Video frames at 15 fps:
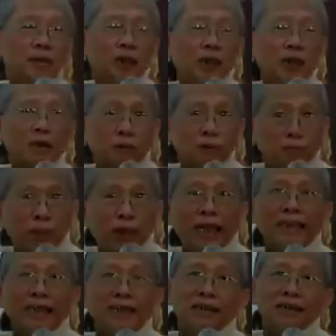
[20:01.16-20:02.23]
And to
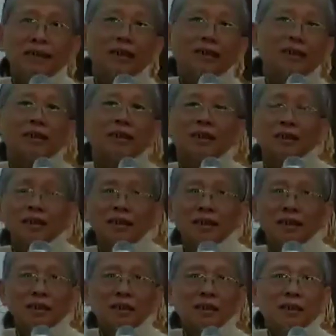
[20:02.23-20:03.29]
penetrate this,
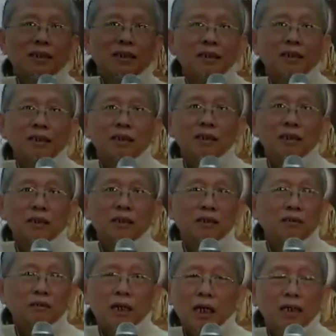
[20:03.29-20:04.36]

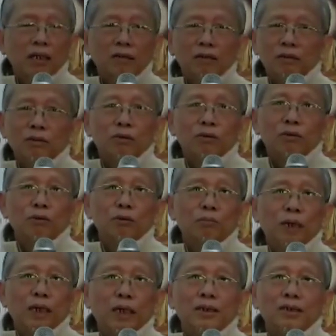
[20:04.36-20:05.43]
you cannot go
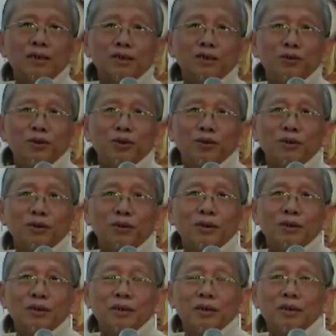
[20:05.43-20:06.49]
by the
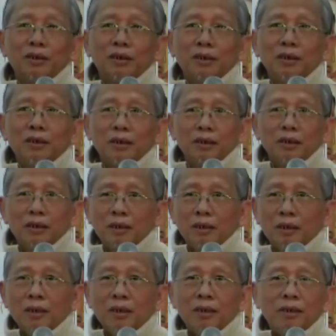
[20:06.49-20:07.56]
usual,
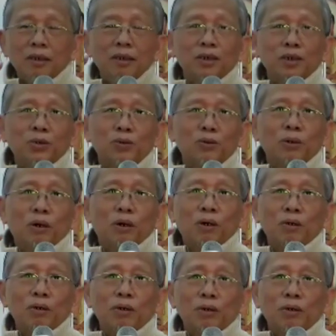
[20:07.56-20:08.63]
the
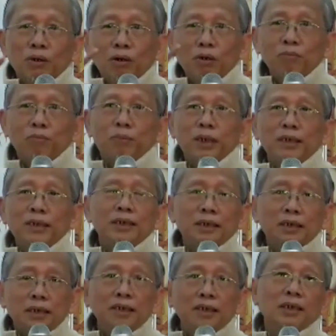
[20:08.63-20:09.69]
so-called thought-based
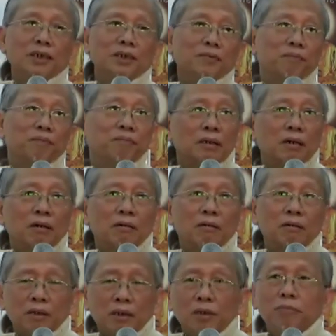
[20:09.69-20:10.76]
teaching,
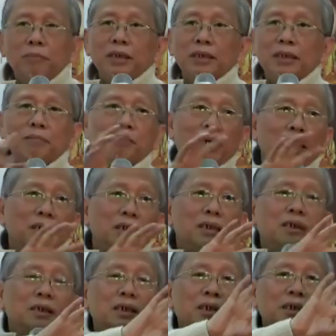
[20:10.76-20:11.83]
or limited by
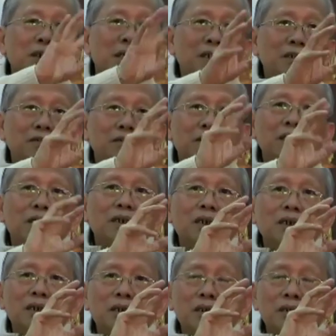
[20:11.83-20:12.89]
just the
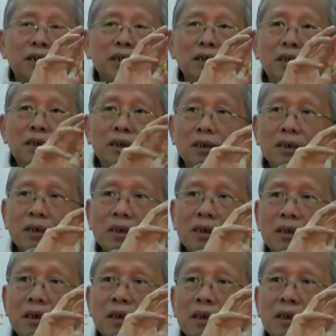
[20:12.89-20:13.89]
Theravada traditions,